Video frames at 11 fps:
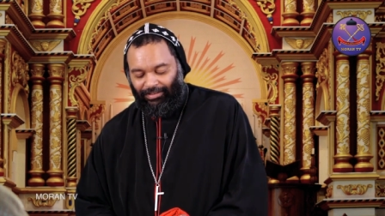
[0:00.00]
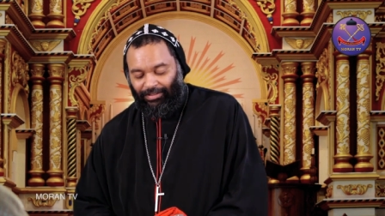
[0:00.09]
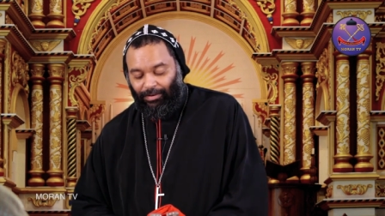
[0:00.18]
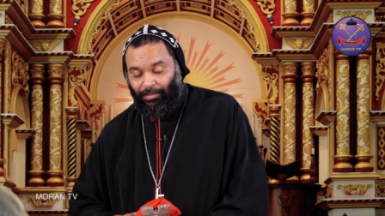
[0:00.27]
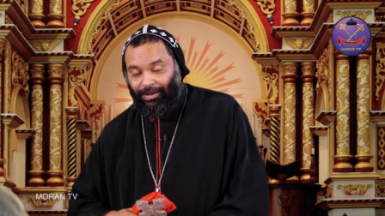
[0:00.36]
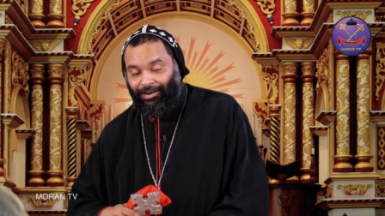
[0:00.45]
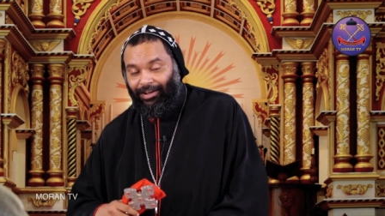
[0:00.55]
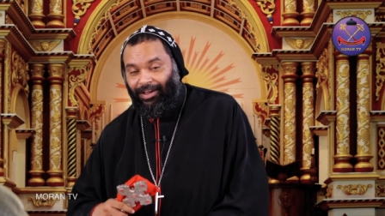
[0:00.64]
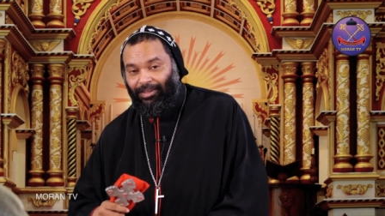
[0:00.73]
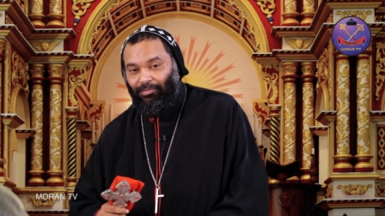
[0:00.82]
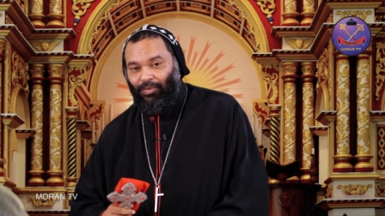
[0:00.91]

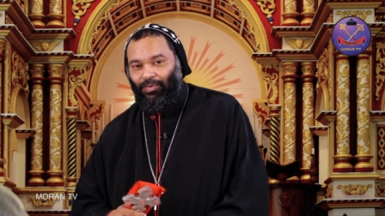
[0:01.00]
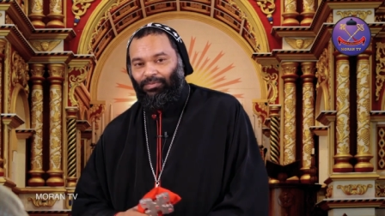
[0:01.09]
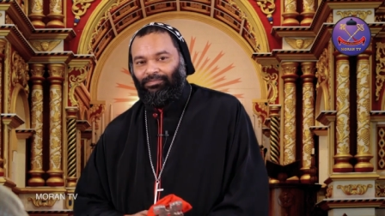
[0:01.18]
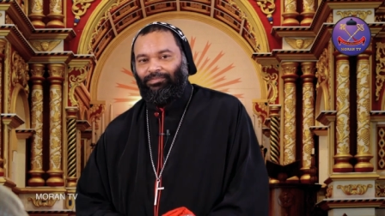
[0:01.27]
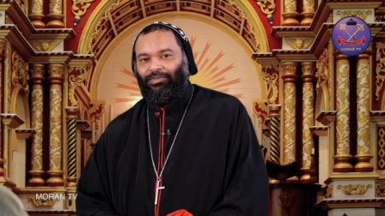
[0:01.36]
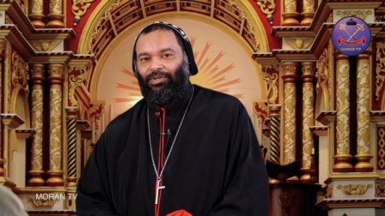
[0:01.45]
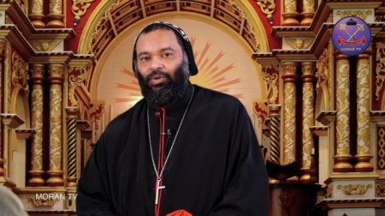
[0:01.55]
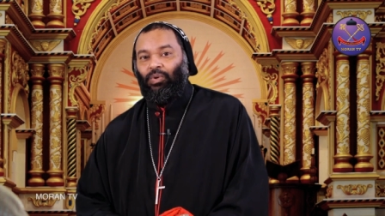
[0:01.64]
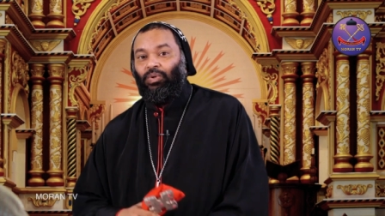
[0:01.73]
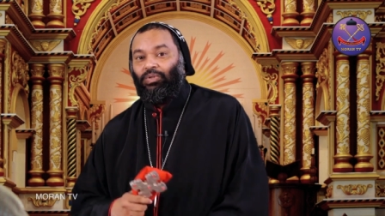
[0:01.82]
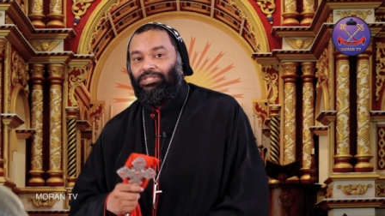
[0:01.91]
Damaraimum.
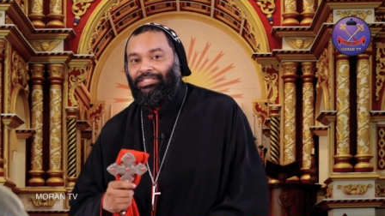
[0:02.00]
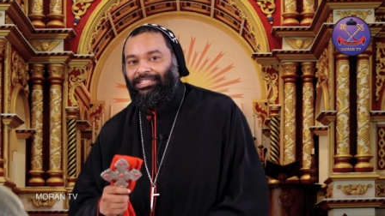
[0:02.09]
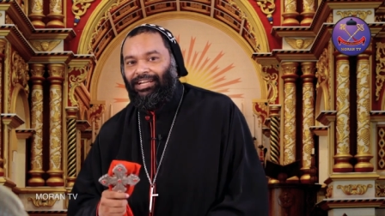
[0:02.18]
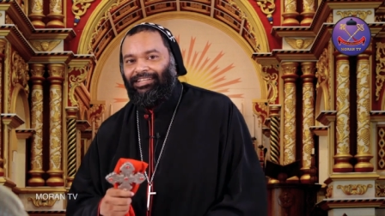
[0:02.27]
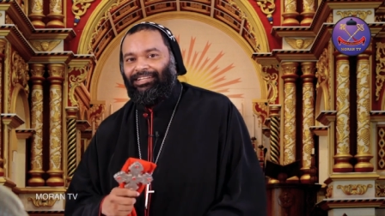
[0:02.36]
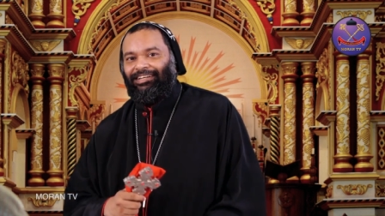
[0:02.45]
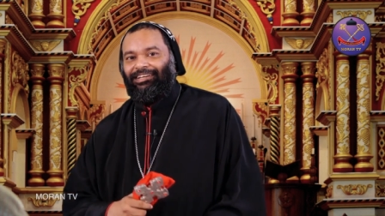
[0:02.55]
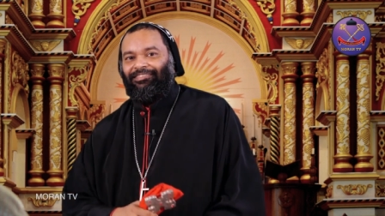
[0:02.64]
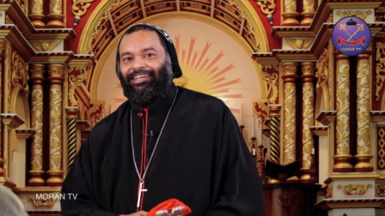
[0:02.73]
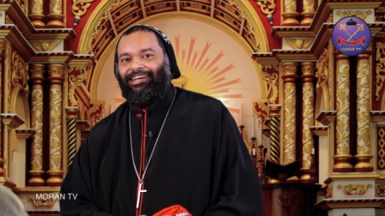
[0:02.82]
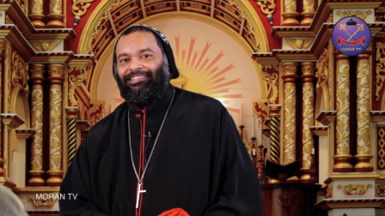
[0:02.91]
Whose
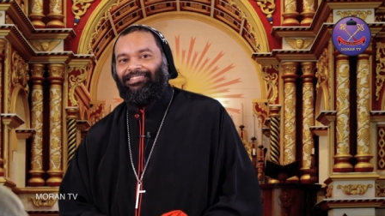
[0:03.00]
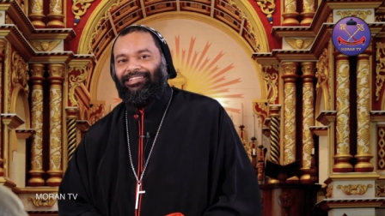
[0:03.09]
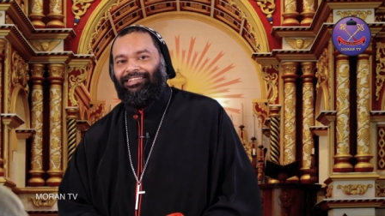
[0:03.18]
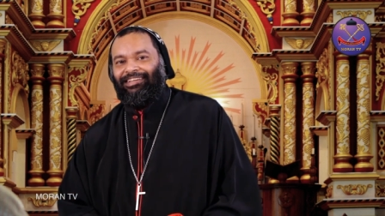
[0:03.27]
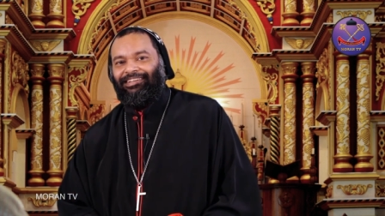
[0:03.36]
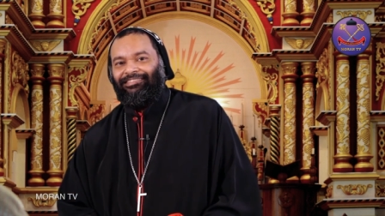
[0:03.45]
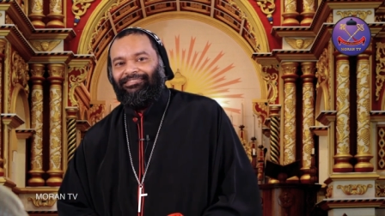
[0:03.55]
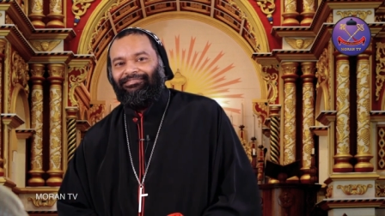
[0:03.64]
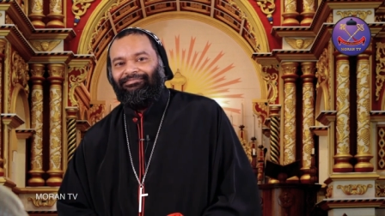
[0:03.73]
shelter we are sitting?